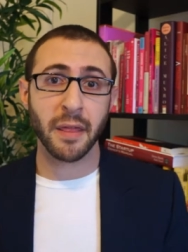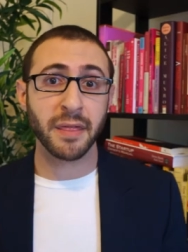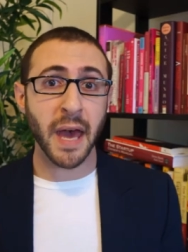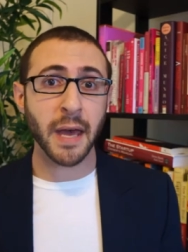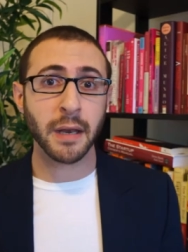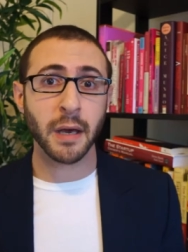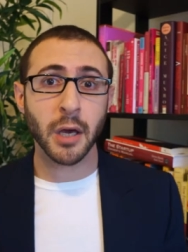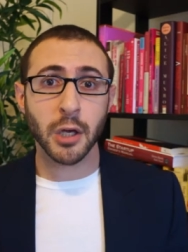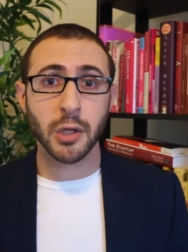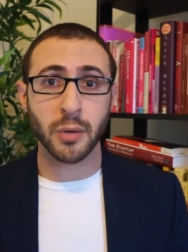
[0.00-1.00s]
Then
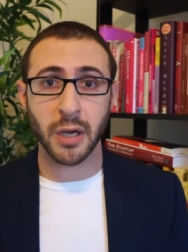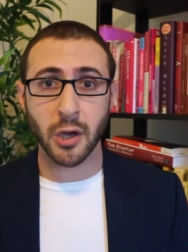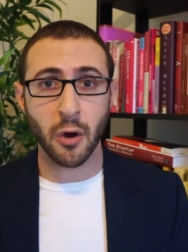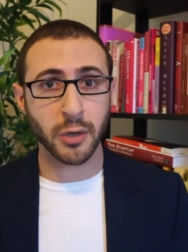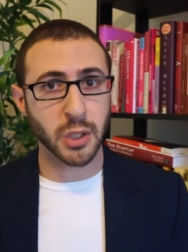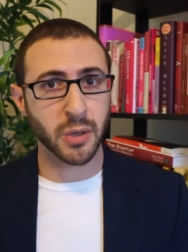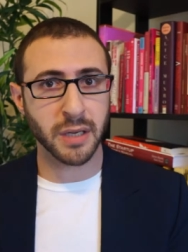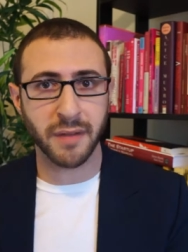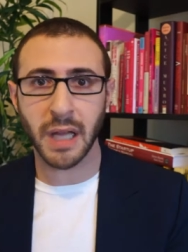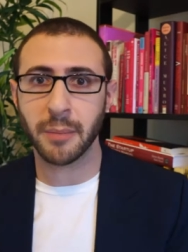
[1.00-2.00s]
you can go to a
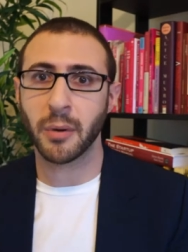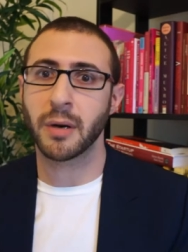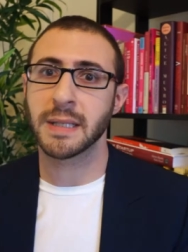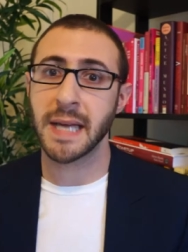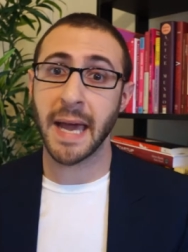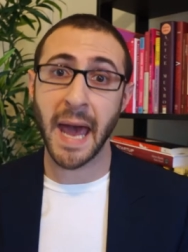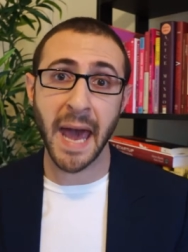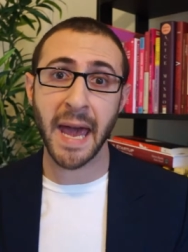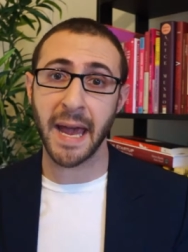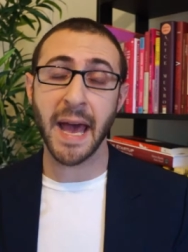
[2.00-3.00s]
developer and say,
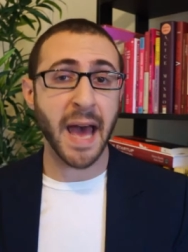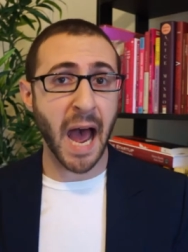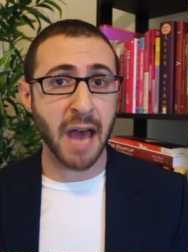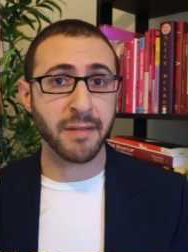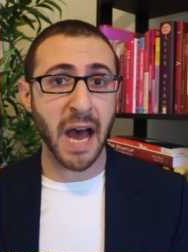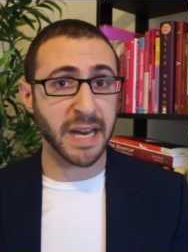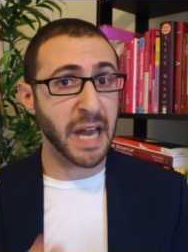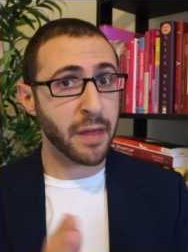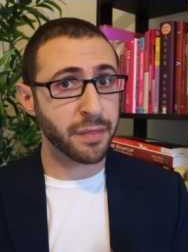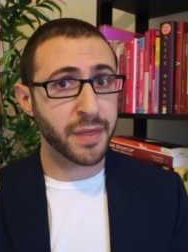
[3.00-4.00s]
hey, I've got
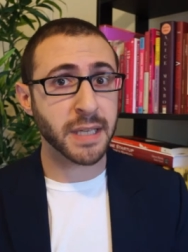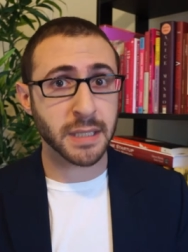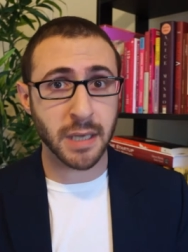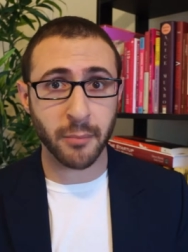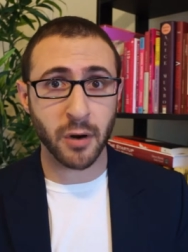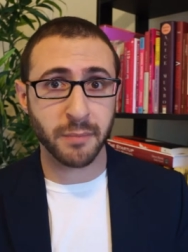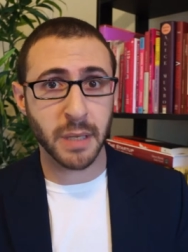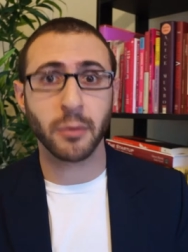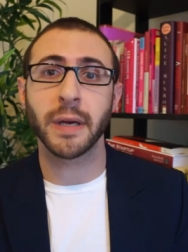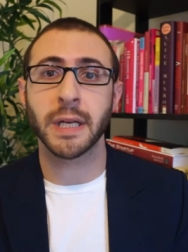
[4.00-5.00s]
this number of
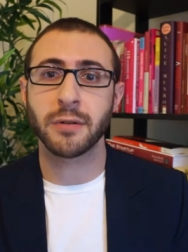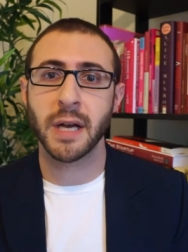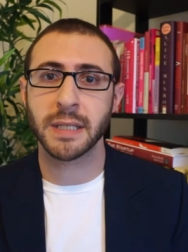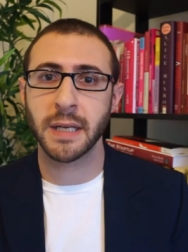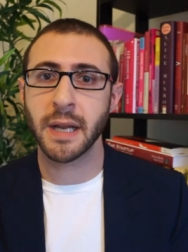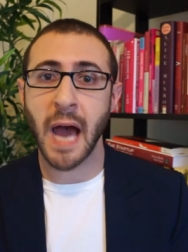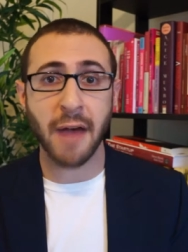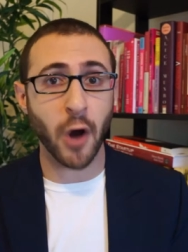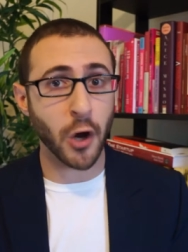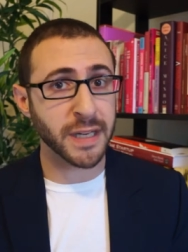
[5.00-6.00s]
people interested.
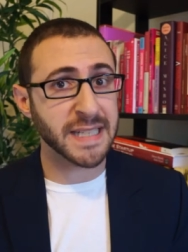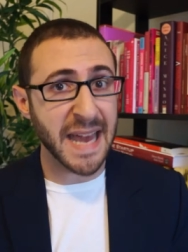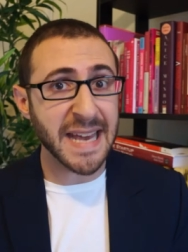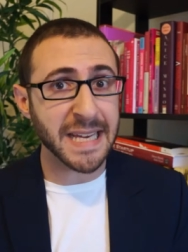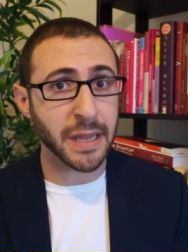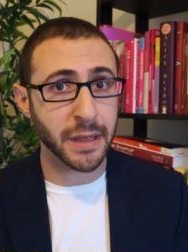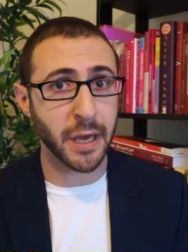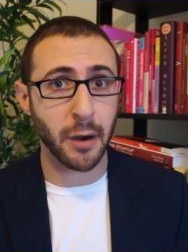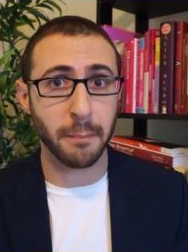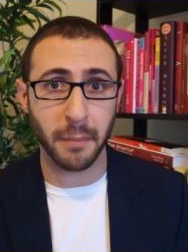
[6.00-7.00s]
I've already taken
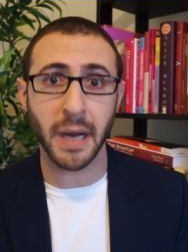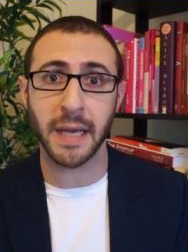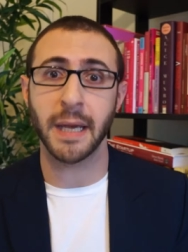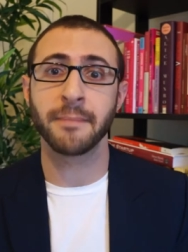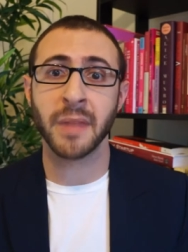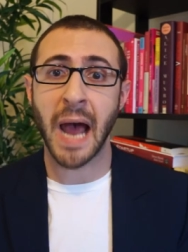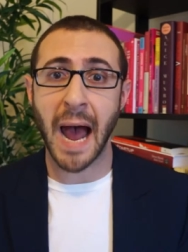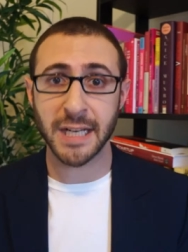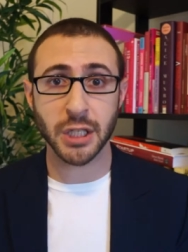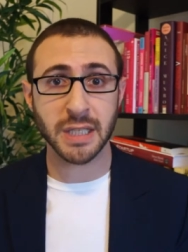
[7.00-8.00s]
their money.
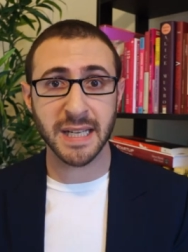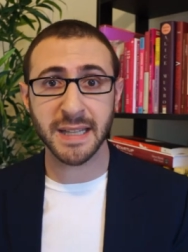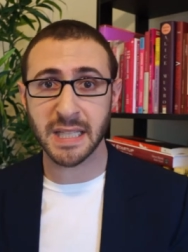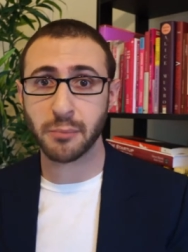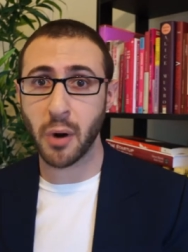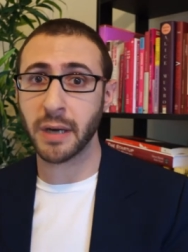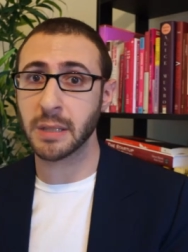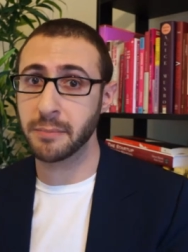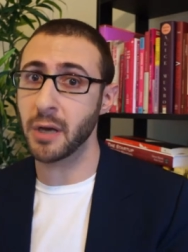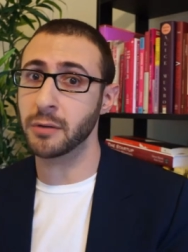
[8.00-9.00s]
I just need this
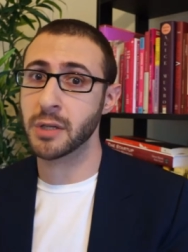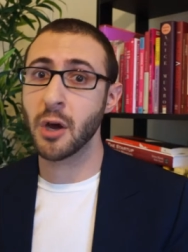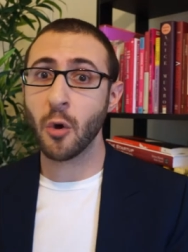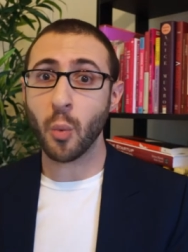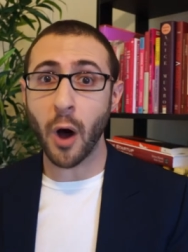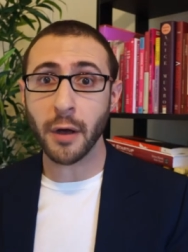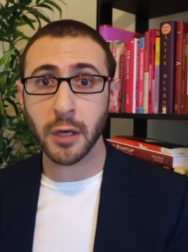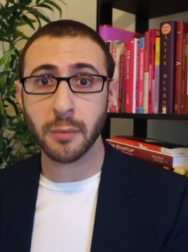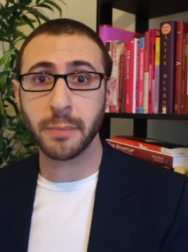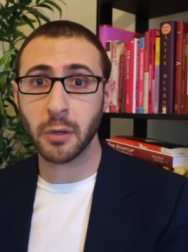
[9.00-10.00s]
product built. While
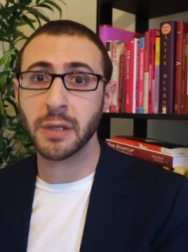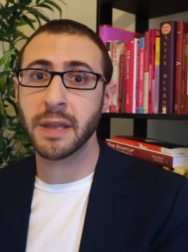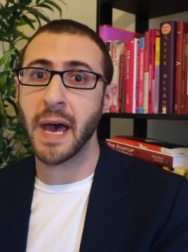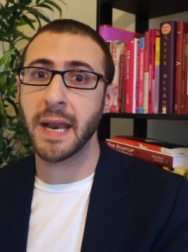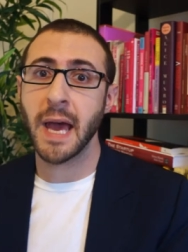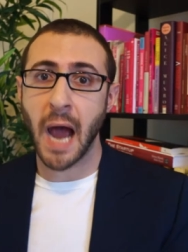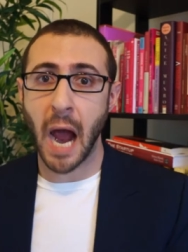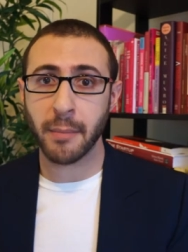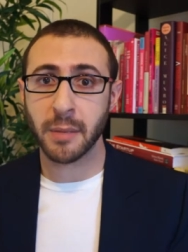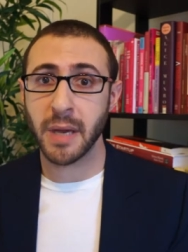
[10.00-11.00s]
you're building that,
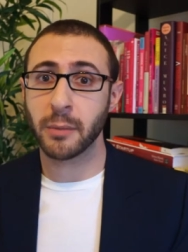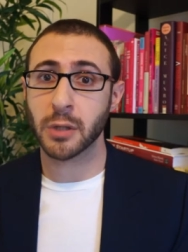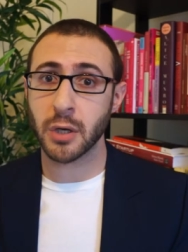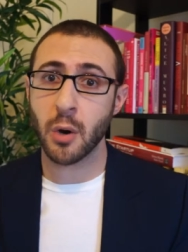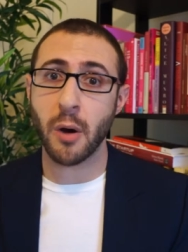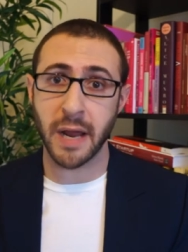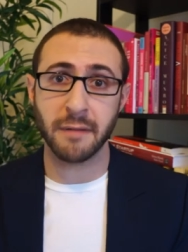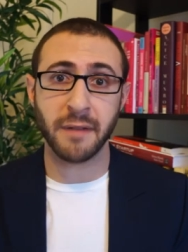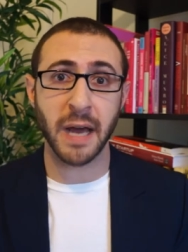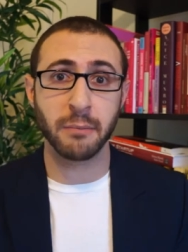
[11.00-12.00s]
I'm going to be able to go out
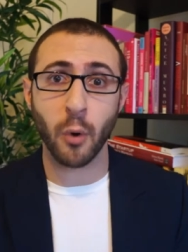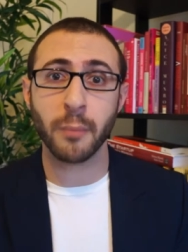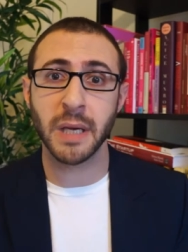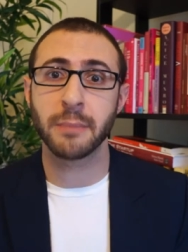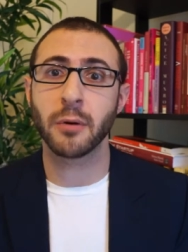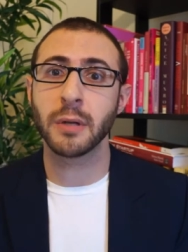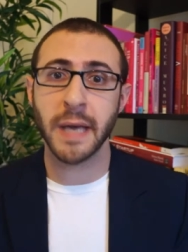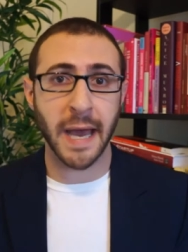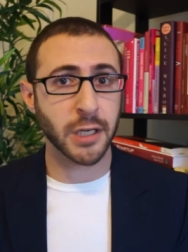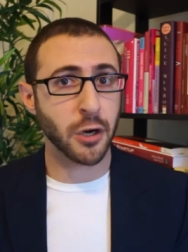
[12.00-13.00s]
and find more people.
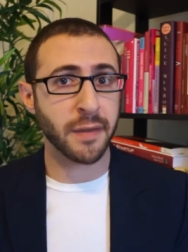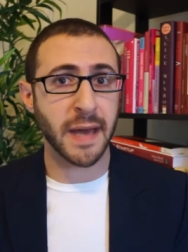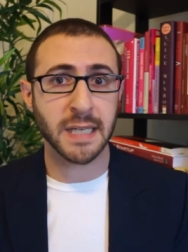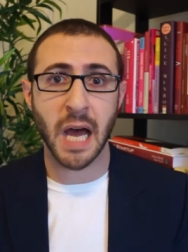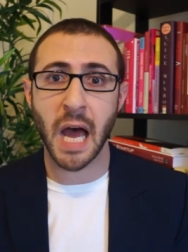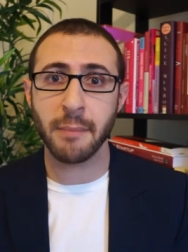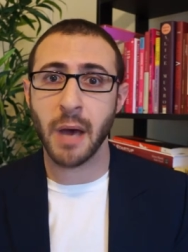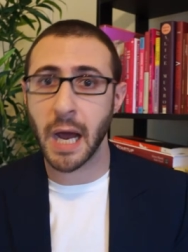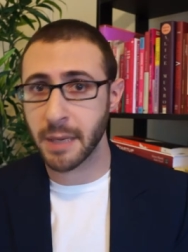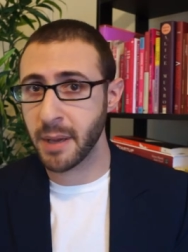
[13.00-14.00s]
And during that time,
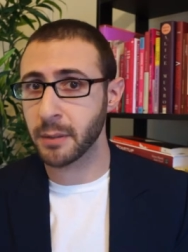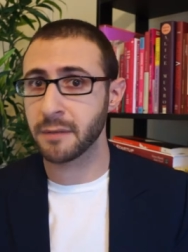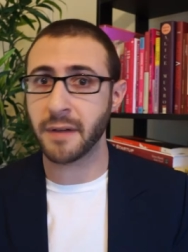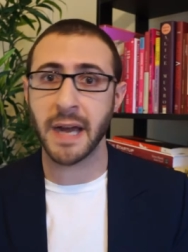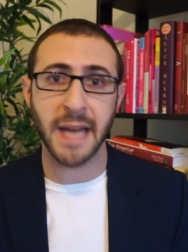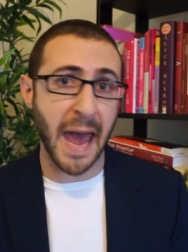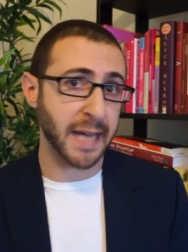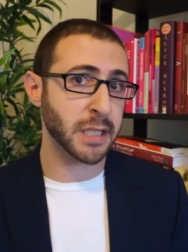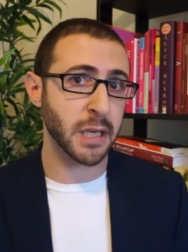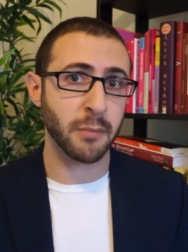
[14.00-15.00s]
I'm going to be able to find
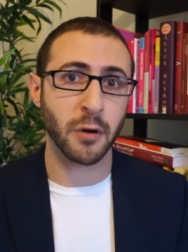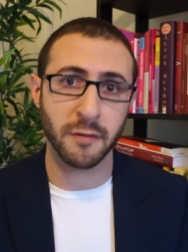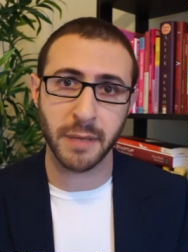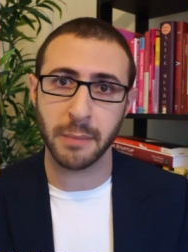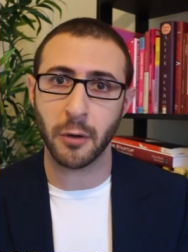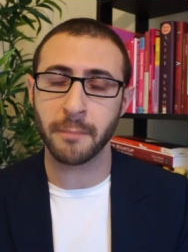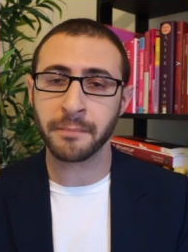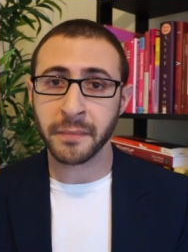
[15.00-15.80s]
X number of people.